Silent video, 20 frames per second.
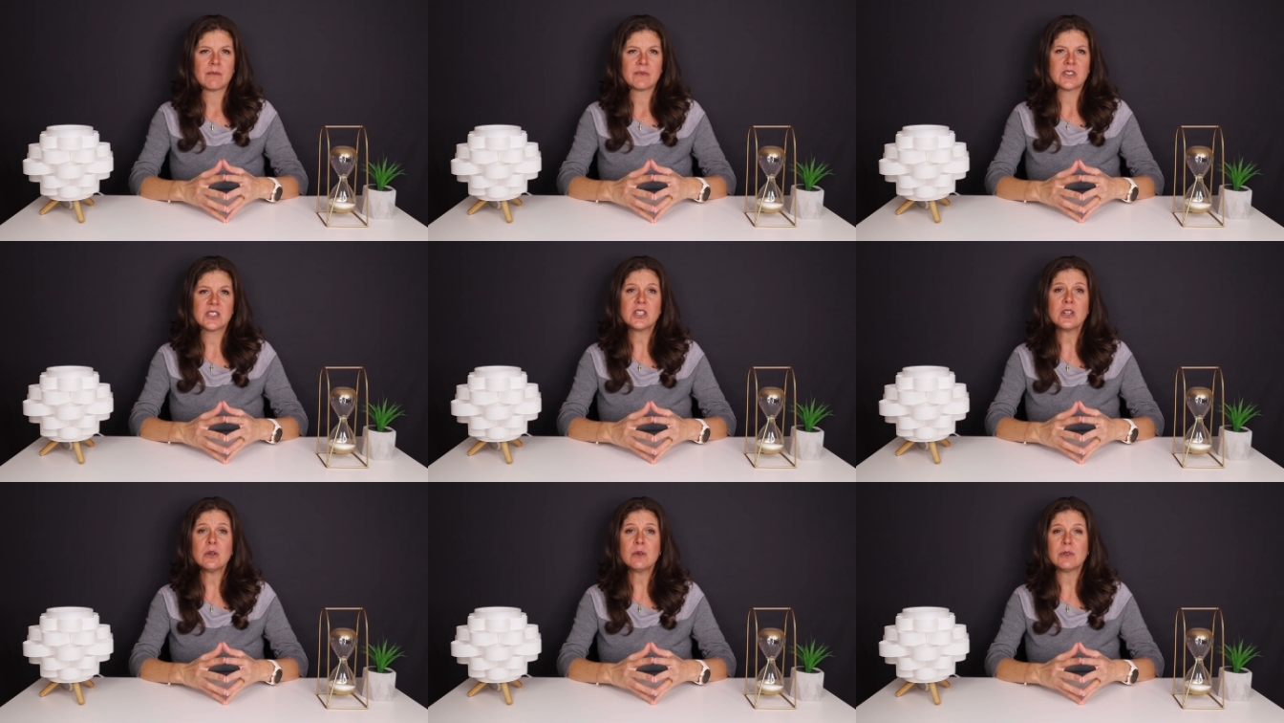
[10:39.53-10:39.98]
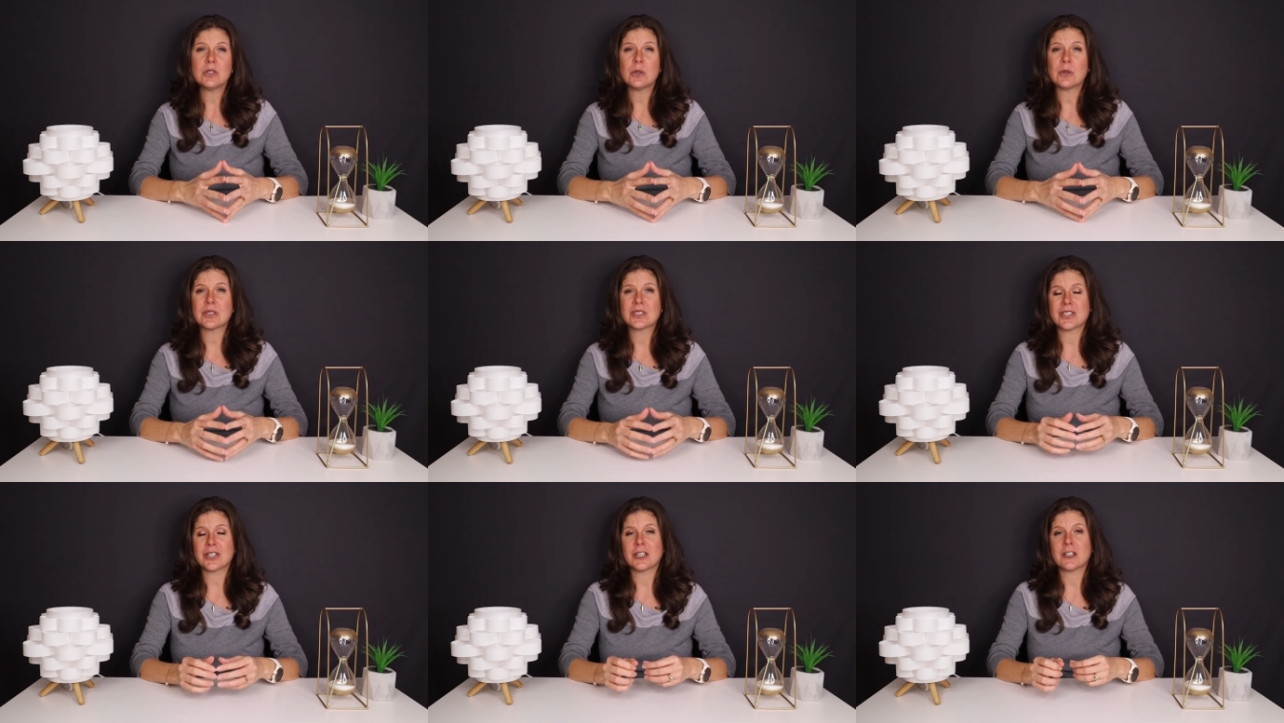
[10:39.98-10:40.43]
So you
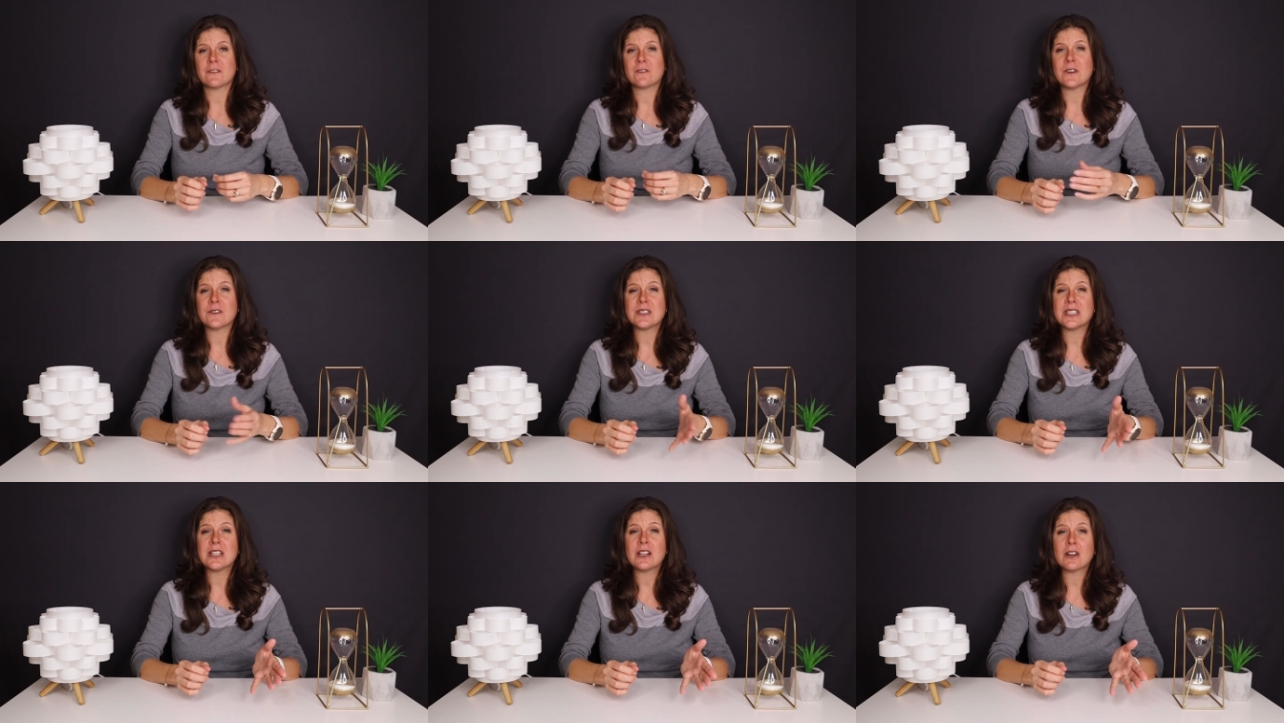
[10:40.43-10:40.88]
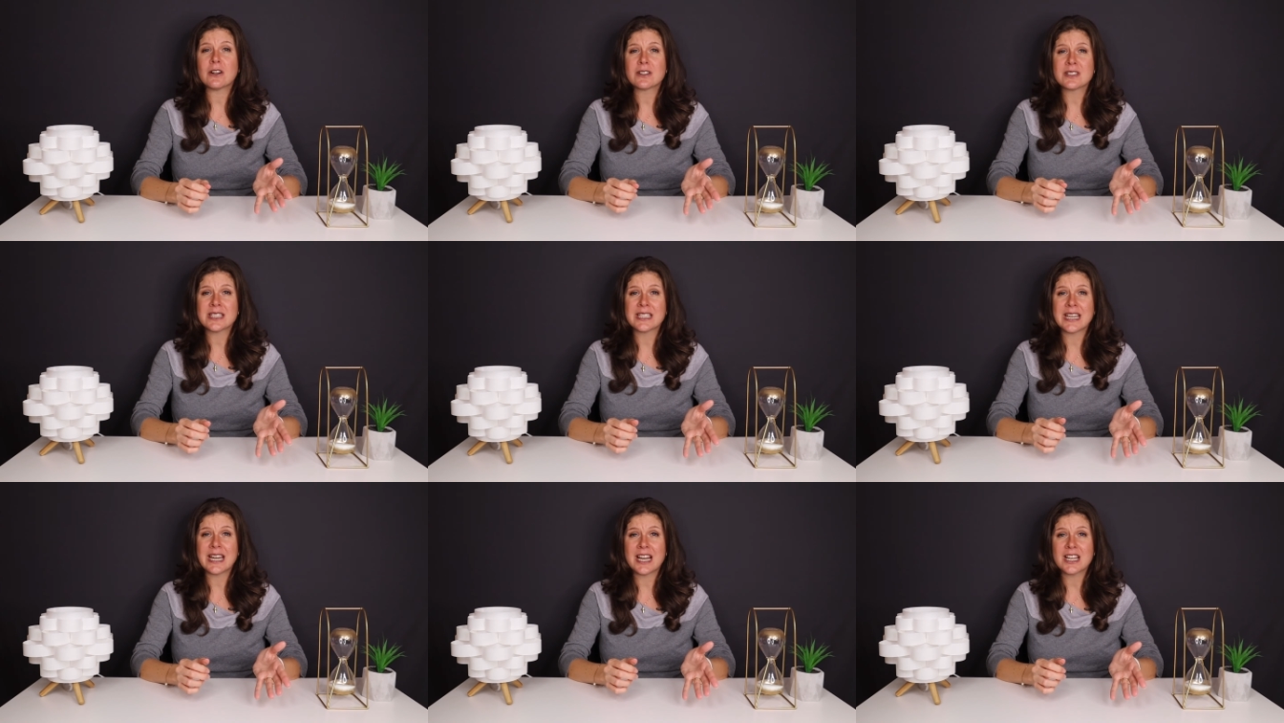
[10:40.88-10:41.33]
could turn
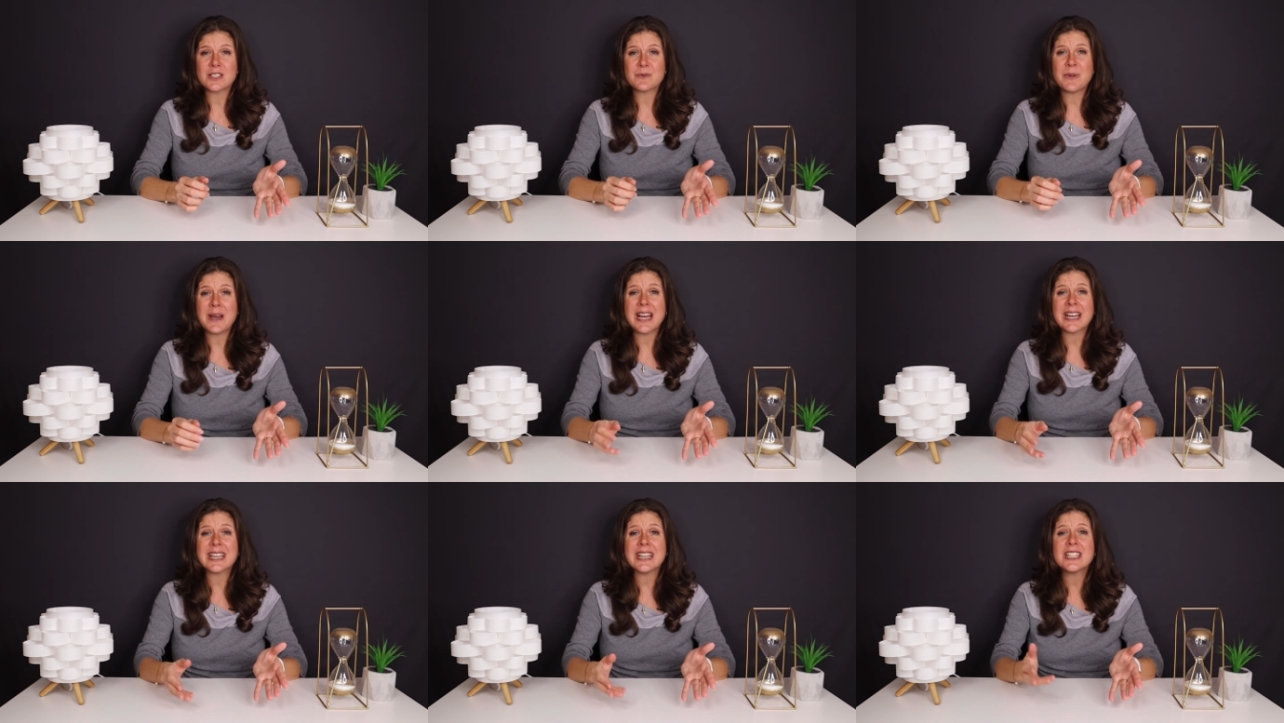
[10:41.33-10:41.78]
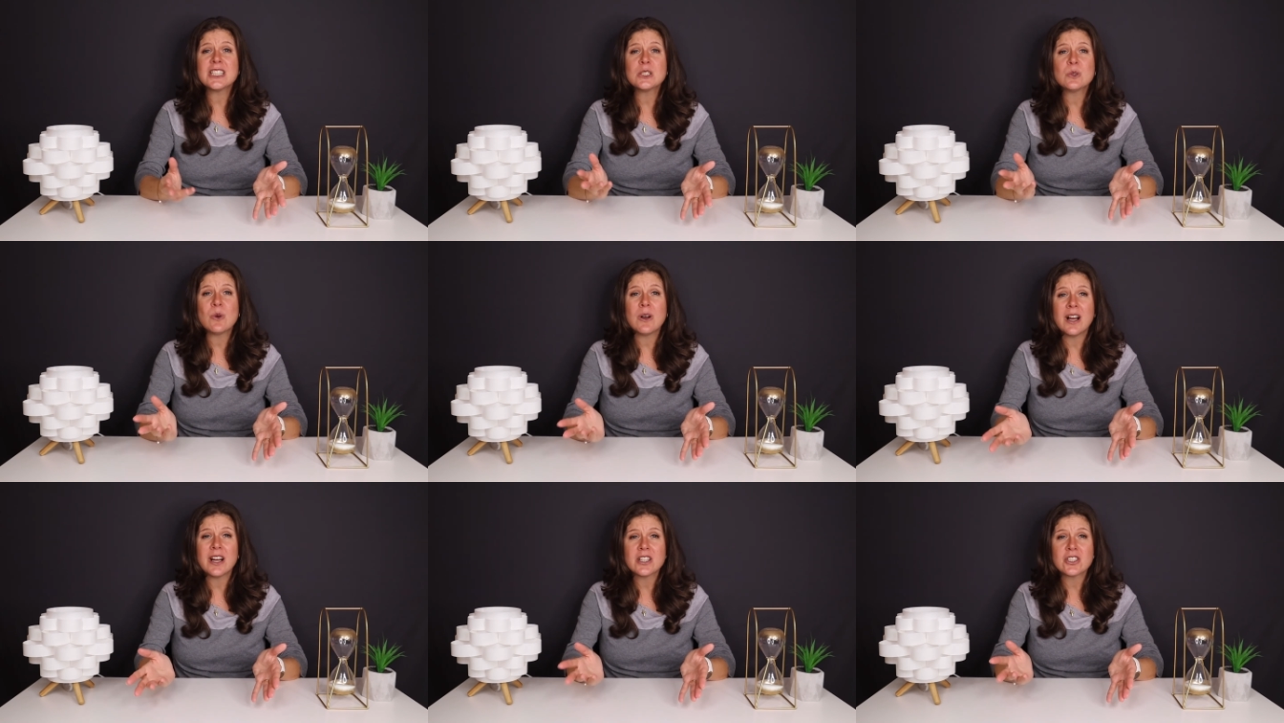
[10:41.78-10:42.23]
$50 in cash back into
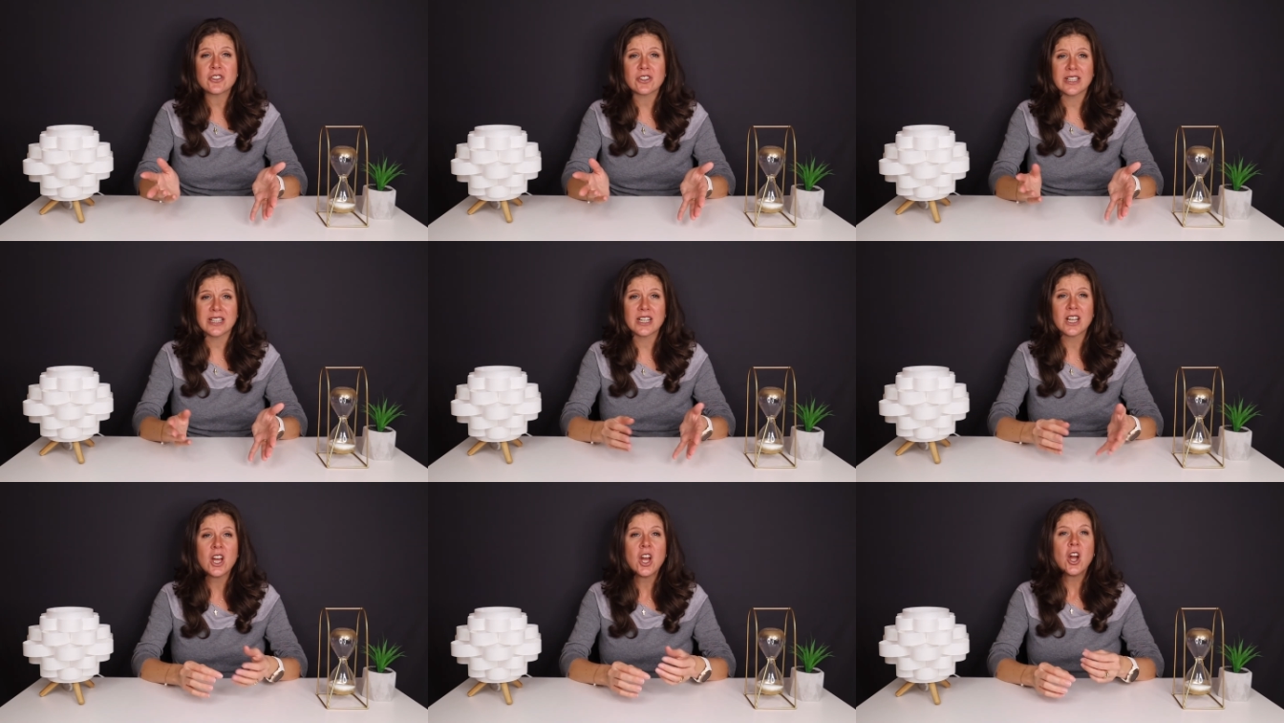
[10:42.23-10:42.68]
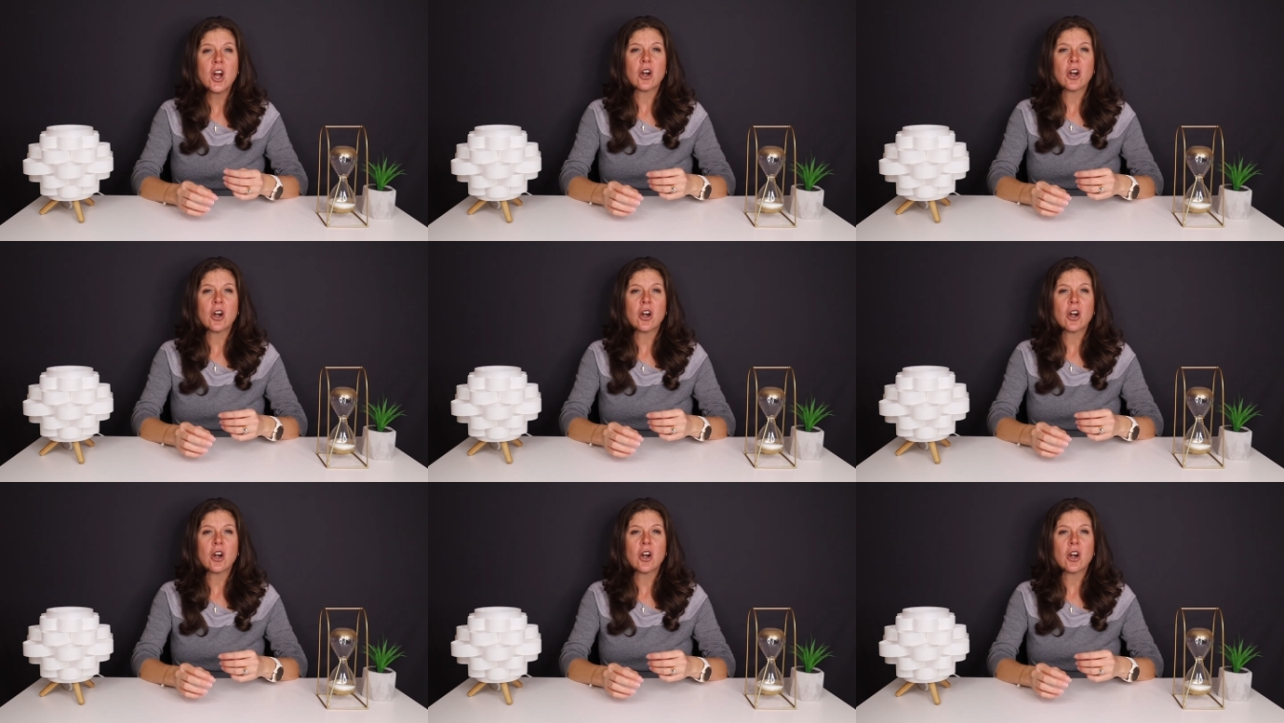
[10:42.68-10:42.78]
$100